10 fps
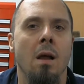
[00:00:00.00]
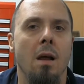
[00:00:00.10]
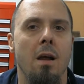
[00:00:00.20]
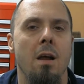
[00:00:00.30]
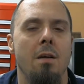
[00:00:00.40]

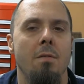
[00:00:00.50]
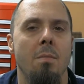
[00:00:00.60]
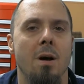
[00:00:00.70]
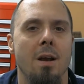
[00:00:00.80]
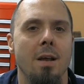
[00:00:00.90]
Hey
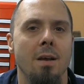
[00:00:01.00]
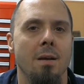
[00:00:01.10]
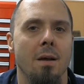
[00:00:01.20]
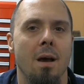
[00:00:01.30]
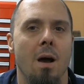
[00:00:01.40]
everybody,
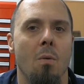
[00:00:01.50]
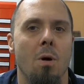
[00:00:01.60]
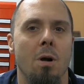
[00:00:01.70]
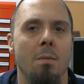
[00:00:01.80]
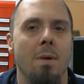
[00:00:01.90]
uh,
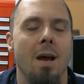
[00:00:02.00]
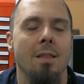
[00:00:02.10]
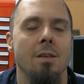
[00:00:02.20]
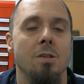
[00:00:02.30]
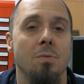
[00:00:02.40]
welcome
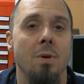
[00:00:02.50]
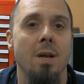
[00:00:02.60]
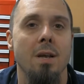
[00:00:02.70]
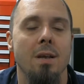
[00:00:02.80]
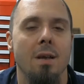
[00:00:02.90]
back this
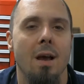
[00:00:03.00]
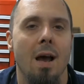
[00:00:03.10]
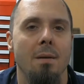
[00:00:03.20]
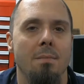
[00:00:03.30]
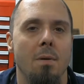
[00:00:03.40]
week.
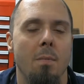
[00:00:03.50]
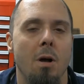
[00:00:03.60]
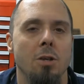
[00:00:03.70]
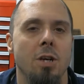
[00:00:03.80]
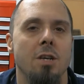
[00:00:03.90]
I
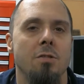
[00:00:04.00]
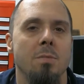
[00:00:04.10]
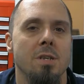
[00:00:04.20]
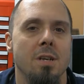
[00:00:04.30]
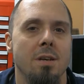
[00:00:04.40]
apologize for
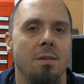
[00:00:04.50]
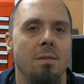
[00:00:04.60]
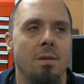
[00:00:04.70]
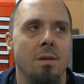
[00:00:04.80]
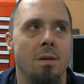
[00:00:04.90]
missing
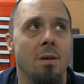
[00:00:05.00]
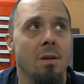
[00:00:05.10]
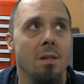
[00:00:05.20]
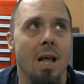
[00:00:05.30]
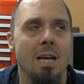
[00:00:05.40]

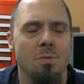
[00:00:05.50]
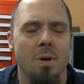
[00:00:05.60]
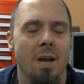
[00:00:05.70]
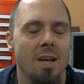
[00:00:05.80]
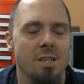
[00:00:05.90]
last
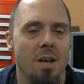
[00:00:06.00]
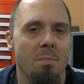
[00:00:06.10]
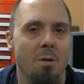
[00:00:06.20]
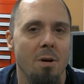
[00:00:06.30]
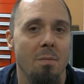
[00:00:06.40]
week. I guess I
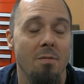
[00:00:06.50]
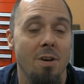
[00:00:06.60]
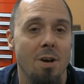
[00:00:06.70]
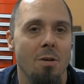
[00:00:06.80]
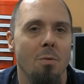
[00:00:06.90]
put up a
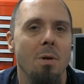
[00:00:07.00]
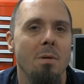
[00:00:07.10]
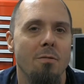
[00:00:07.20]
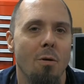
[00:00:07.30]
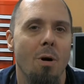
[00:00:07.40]
video the week
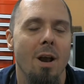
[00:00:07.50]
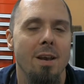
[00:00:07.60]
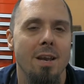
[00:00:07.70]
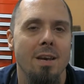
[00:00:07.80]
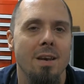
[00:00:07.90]
before I
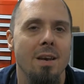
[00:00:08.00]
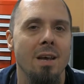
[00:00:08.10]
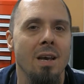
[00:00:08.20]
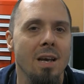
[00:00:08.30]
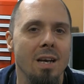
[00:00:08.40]
didn't.
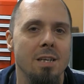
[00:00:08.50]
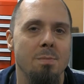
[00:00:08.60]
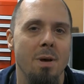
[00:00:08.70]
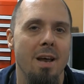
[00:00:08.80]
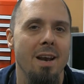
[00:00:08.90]

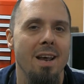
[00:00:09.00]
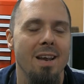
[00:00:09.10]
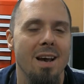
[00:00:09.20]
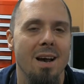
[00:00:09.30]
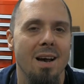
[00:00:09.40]
It's been
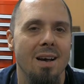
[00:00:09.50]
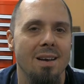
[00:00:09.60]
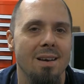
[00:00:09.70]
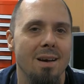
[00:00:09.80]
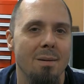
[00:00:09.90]
a,
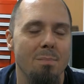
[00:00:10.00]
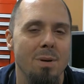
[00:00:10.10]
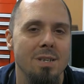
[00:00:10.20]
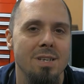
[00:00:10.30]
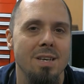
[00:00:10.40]
uh, a
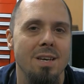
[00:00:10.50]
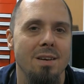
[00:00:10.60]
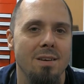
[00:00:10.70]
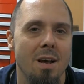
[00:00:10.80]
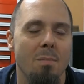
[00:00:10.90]
busy
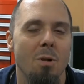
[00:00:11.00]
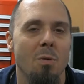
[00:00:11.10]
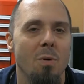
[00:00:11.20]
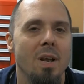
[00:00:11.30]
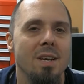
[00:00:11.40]
couple
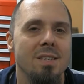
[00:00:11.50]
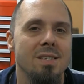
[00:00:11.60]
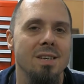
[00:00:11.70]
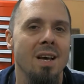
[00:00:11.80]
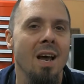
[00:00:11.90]
of
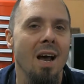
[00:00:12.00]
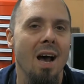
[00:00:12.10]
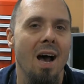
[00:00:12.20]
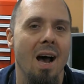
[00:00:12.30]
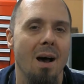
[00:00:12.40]
weeks.
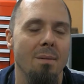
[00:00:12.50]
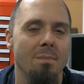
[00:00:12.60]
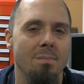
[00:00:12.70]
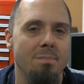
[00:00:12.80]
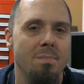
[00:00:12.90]

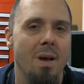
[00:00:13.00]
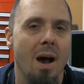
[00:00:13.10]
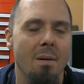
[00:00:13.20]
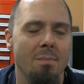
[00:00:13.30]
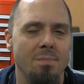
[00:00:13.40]
Um,
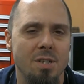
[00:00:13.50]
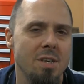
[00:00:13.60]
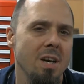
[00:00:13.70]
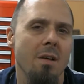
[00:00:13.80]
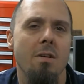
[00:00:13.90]
I'm just
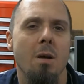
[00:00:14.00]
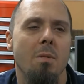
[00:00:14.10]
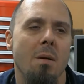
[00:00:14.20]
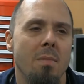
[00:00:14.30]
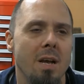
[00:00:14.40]
giving you a
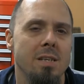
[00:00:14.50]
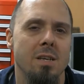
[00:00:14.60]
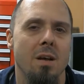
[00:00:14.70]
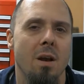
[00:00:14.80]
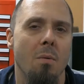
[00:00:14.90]
couple updates
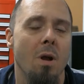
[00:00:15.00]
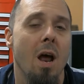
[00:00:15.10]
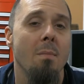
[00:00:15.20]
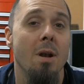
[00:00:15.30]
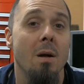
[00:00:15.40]
on, on what
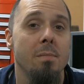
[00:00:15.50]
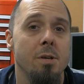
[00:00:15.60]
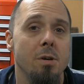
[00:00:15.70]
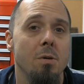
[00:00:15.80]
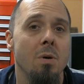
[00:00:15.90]
I've been up
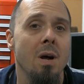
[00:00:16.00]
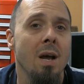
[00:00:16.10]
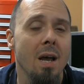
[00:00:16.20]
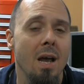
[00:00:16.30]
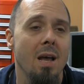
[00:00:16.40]
to
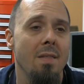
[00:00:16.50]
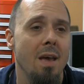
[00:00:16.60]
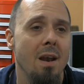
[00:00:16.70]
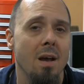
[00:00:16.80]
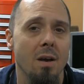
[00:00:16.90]
and
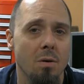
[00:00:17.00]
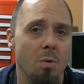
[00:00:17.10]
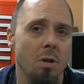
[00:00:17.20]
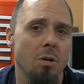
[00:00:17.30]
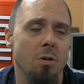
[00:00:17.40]
then uh, a
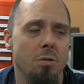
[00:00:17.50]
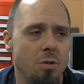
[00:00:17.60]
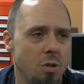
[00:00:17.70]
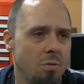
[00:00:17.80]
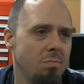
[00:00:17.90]
quick little
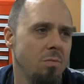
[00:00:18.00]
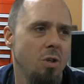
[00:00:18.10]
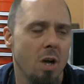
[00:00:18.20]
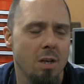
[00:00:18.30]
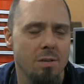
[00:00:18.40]

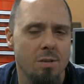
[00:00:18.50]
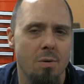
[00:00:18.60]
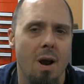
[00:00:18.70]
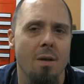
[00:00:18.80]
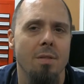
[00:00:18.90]
shots
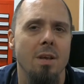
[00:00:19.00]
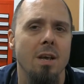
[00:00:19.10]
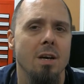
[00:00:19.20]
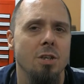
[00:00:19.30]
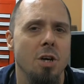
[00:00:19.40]
around
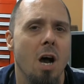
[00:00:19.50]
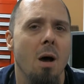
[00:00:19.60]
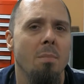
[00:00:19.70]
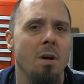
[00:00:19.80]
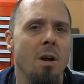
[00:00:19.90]
the uh,
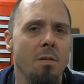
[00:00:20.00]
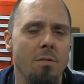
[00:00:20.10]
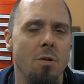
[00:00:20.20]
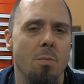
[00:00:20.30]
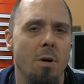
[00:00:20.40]
shop. A
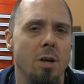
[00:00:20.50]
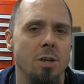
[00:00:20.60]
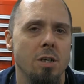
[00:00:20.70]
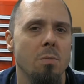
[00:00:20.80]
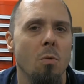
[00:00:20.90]
few of the
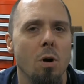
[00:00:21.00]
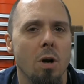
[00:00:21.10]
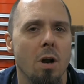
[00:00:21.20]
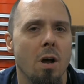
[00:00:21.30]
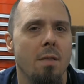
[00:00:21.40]
projects I'm
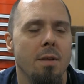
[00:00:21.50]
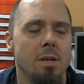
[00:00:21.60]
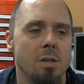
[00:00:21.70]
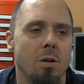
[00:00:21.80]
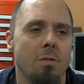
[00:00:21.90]
working on,
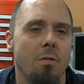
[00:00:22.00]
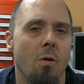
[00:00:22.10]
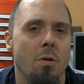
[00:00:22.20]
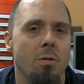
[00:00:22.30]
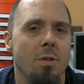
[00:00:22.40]
things to look
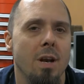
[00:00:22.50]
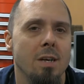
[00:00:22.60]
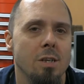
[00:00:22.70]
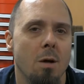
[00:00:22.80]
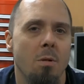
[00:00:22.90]
forward to in the
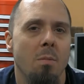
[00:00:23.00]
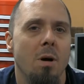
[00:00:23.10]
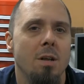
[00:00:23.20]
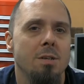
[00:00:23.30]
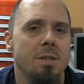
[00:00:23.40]
next couple of
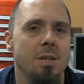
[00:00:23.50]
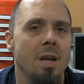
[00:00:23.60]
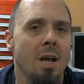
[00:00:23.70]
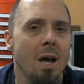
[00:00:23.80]
months.